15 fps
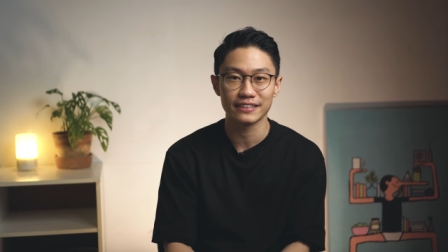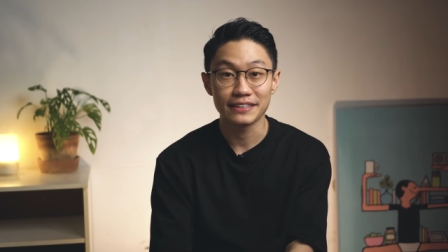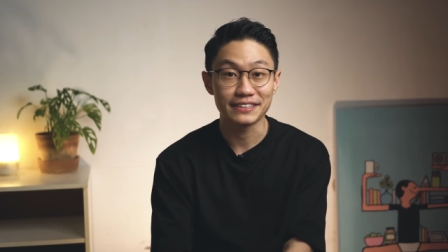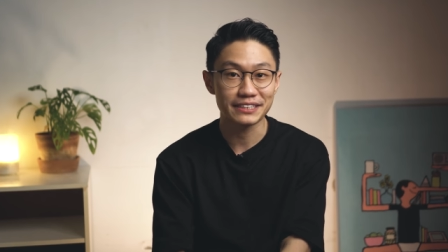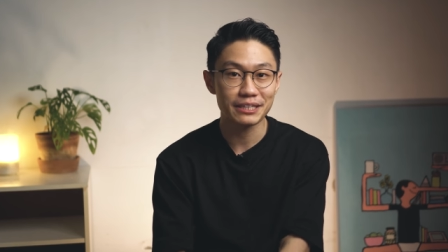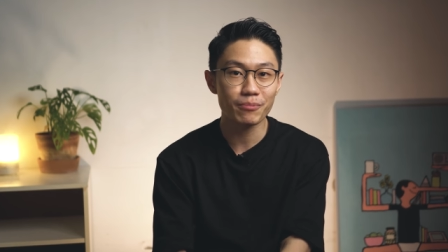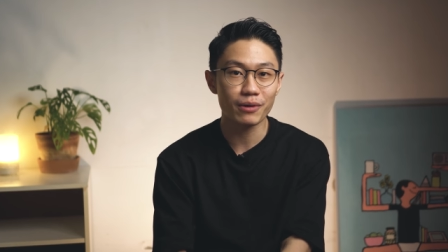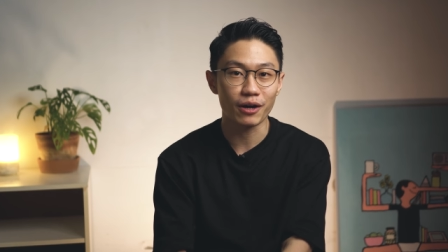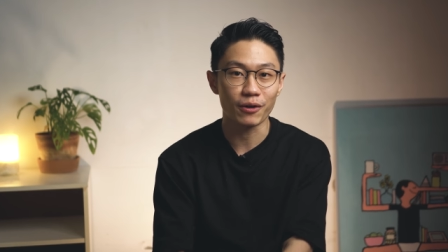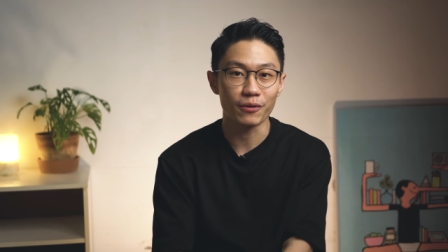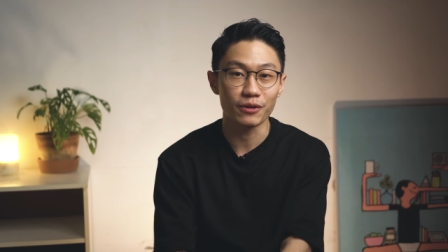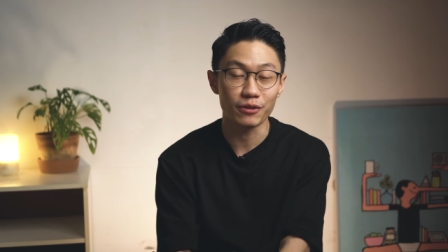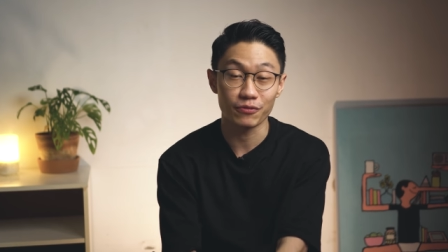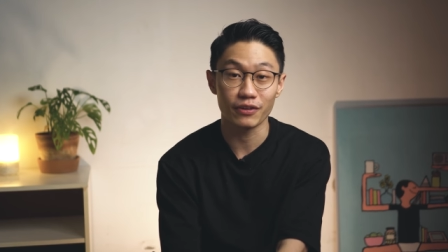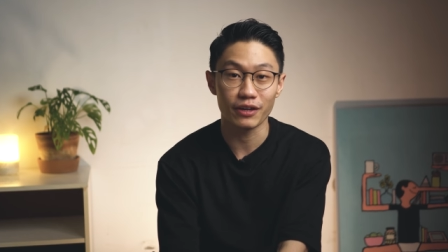And
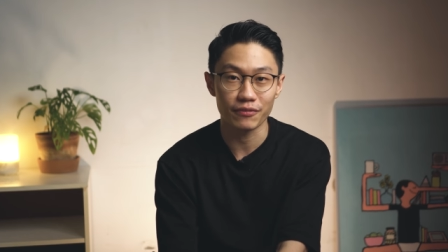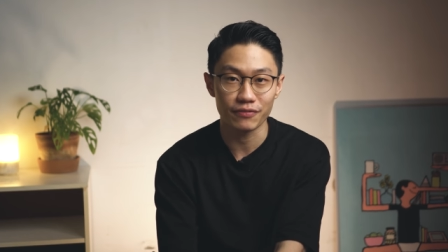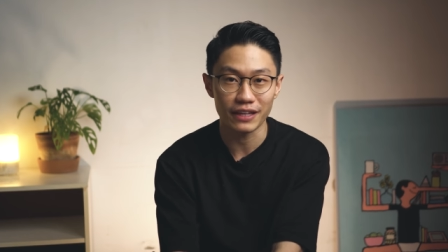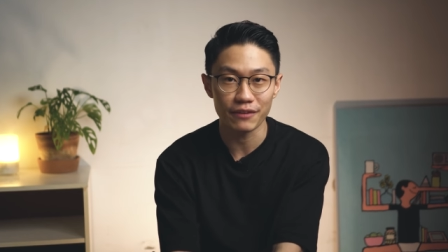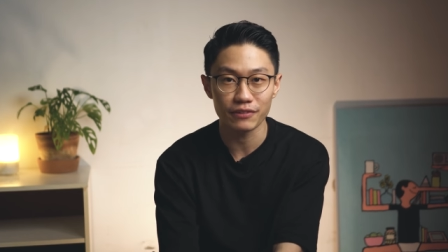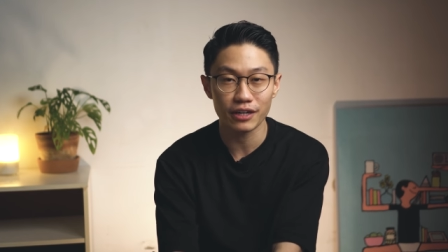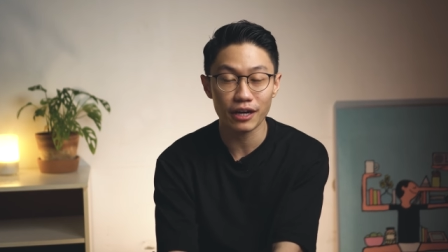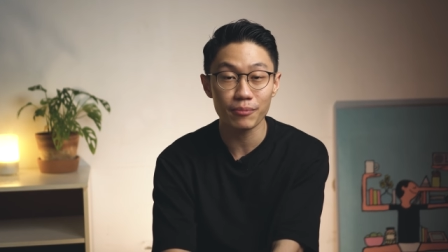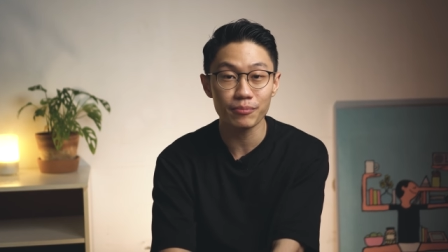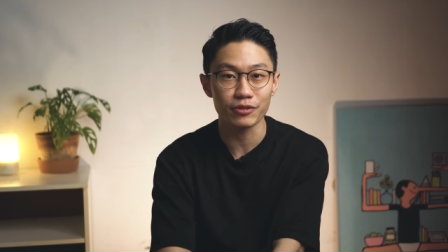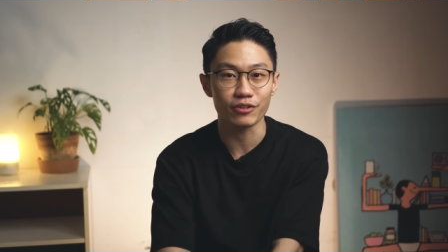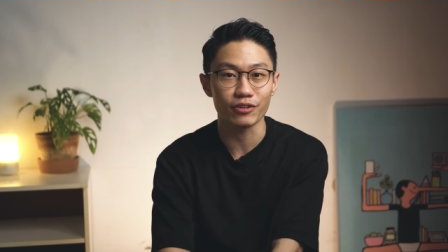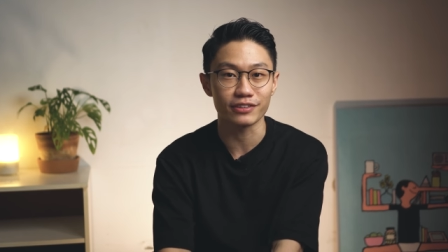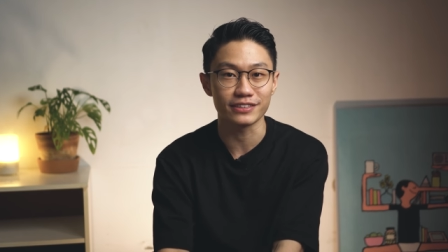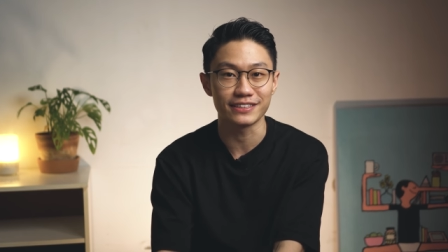somehow, if you have never come
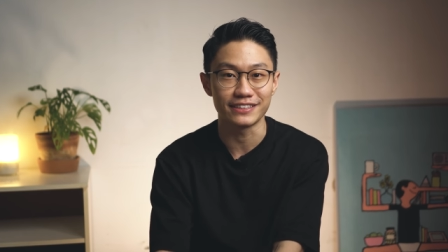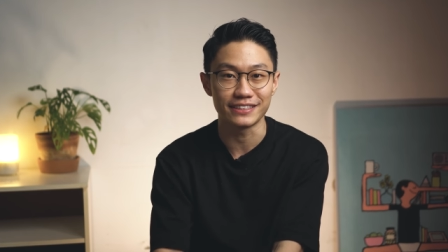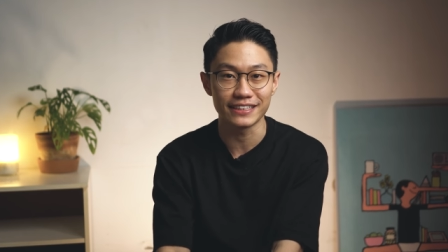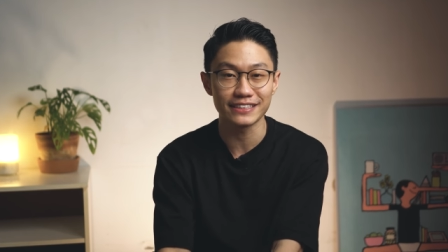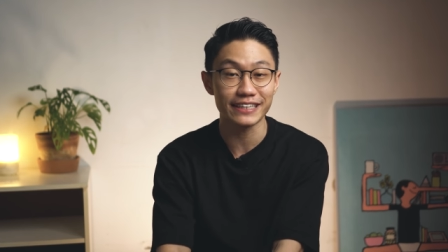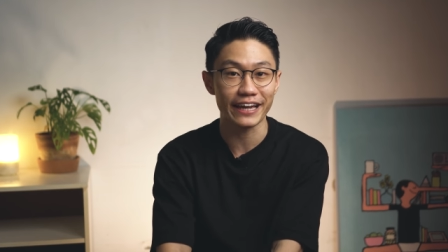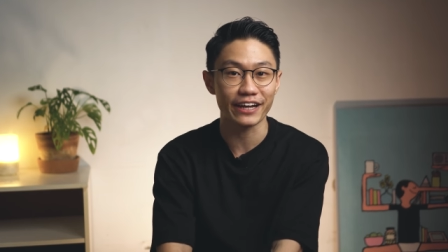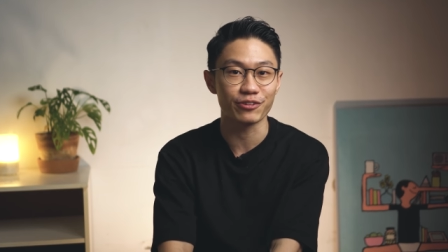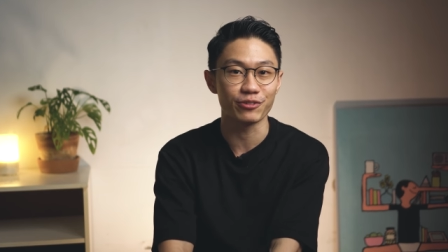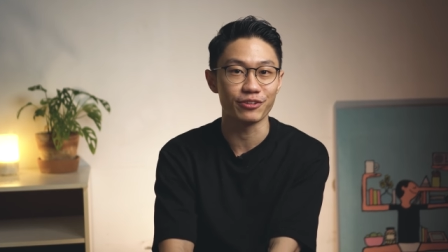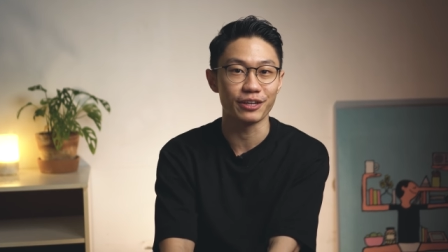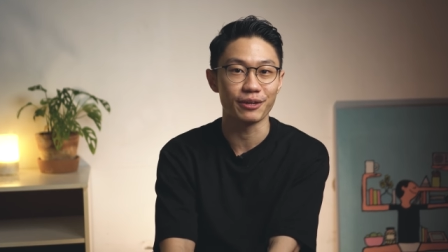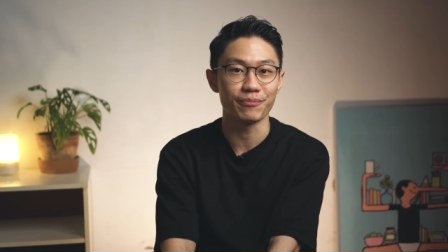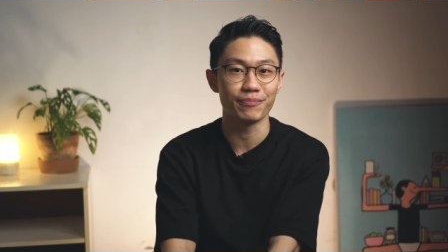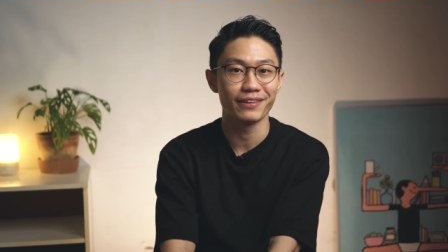across this
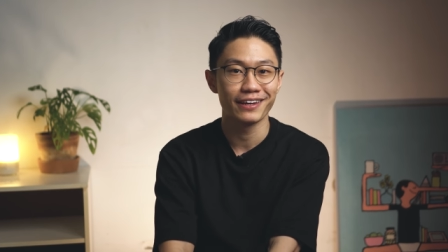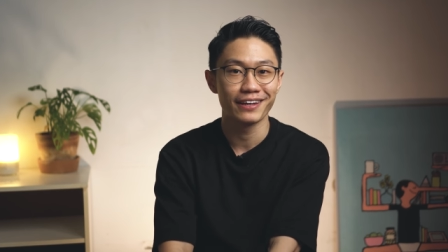acronym,